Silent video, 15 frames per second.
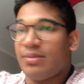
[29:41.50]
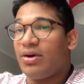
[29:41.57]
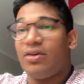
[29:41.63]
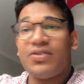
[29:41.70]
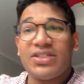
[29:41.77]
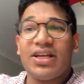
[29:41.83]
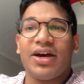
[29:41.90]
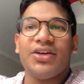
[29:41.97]

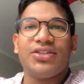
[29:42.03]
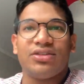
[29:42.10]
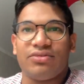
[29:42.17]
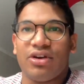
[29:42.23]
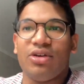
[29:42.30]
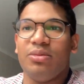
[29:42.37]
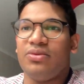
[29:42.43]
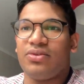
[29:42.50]
Obviously I used to
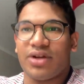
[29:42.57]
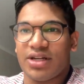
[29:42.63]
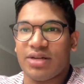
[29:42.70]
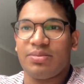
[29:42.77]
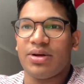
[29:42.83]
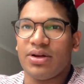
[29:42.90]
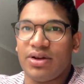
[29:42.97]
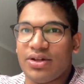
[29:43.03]
row before I
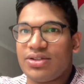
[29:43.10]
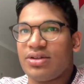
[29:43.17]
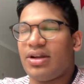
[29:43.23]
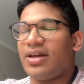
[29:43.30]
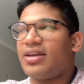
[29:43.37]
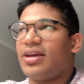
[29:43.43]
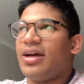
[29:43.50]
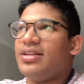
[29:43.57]
did polo, so
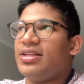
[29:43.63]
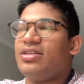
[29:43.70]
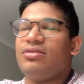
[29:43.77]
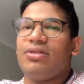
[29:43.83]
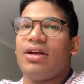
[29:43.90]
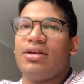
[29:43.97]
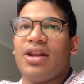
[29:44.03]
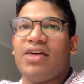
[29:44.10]
like I
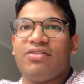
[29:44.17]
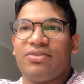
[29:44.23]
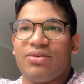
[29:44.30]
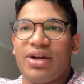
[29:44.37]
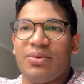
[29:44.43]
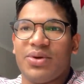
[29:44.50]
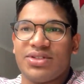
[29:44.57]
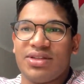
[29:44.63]
never
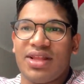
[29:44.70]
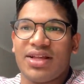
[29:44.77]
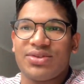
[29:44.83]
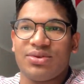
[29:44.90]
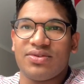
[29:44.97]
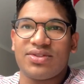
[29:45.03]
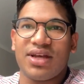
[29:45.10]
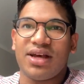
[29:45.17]
really was in that
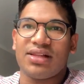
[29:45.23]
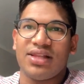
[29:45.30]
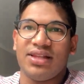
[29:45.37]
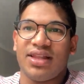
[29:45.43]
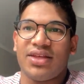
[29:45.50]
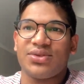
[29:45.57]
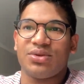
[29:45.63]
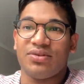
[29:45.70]
sort of circle,
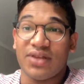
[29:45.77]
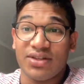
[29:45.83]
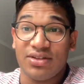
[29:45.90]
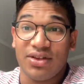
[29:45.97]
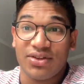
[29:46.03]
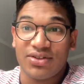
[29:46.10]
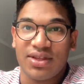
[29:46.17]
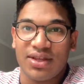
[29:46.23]
in that sort of into
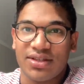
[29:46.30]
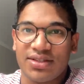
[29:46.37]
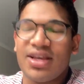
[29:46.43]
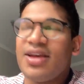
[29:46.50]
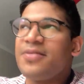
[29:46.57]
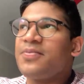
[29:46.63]
those things.